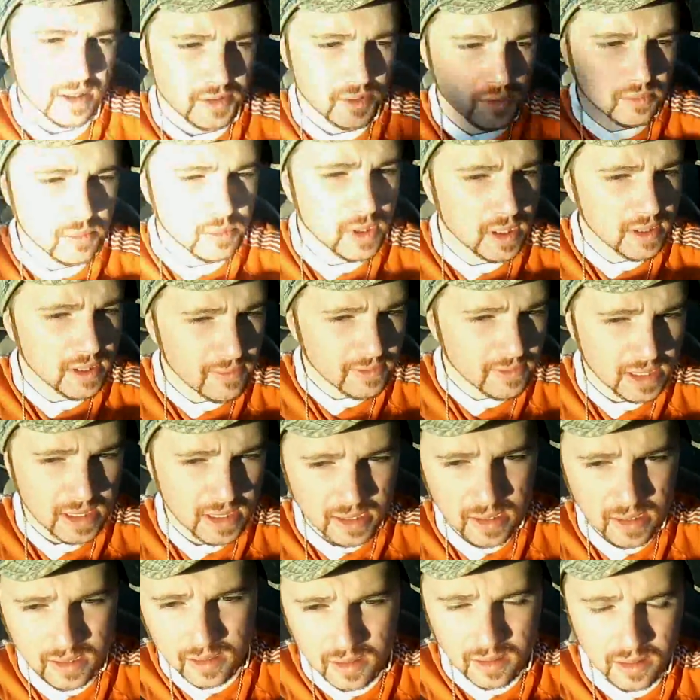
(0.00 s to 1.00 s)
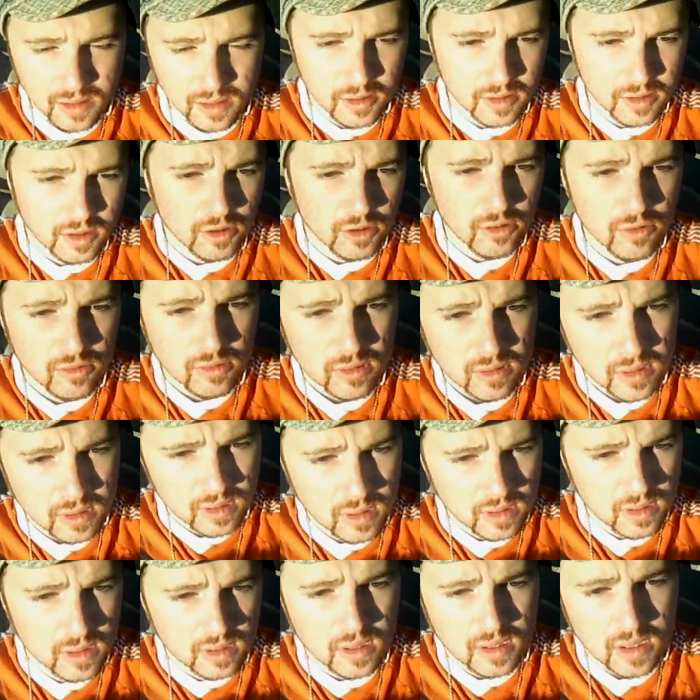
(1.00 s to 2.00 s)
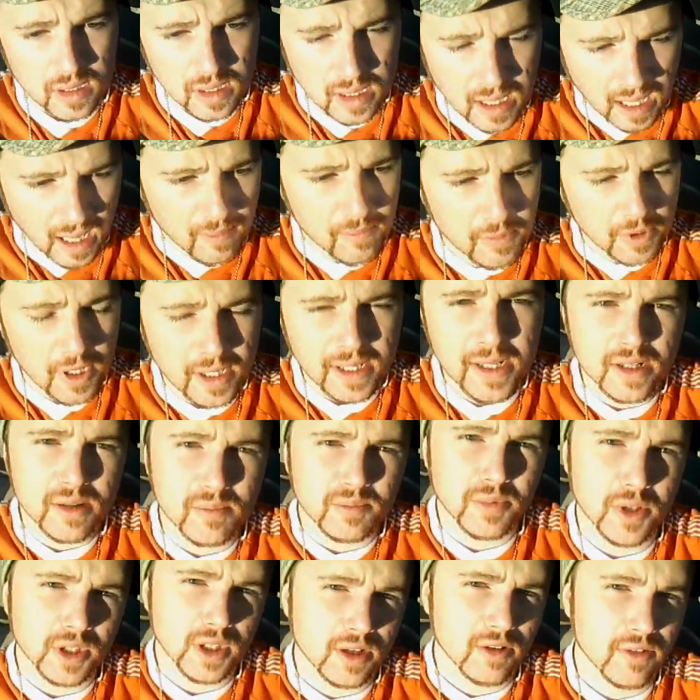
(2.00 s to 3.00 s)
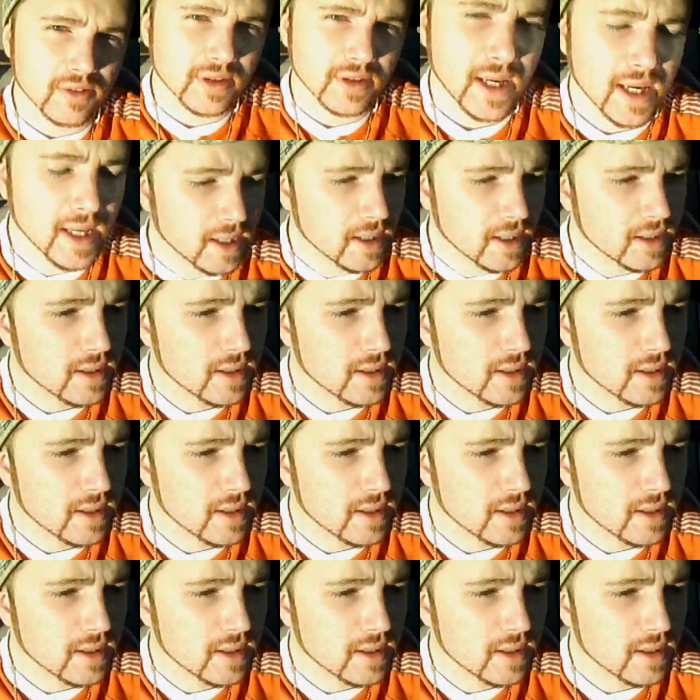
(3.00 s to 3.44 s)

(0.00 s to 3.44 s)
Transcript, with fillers: you believe in, you know, I'm not here to belittle that.